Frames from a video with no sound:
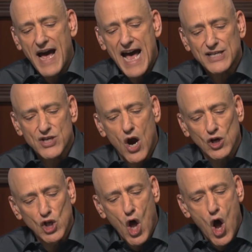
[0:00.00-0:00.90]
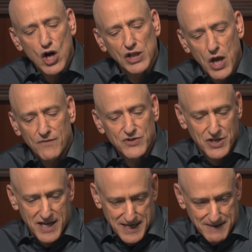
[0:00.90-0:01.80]
and pass our long
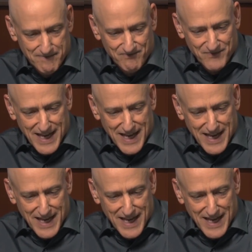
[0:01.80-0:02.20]
love's day.